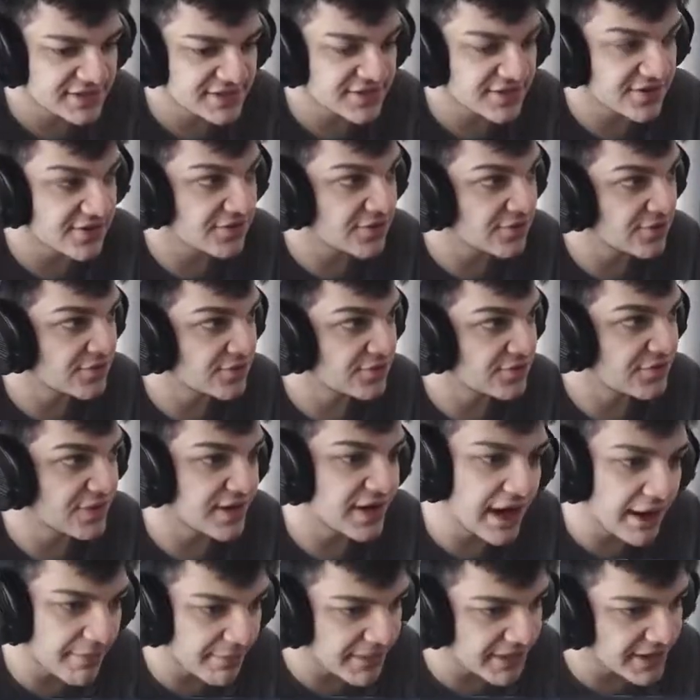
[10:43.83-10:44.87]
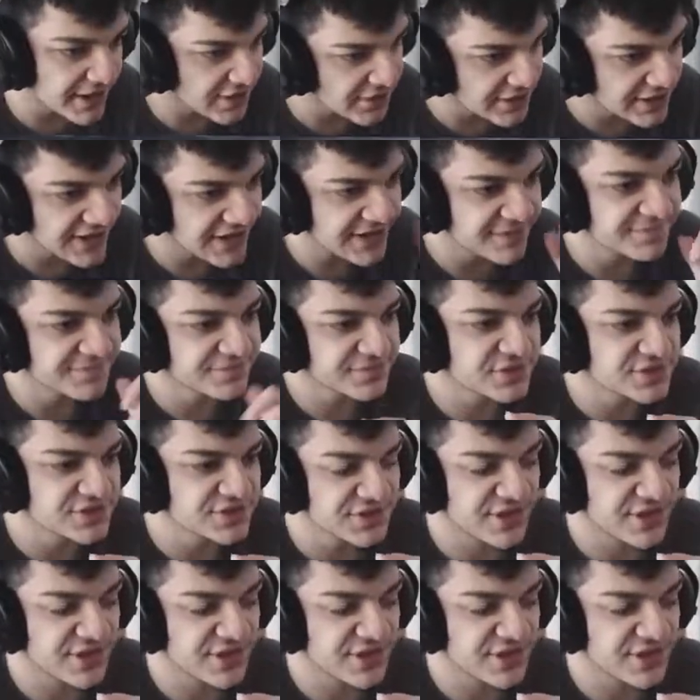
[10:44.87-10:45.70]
So I'm like, okay, so that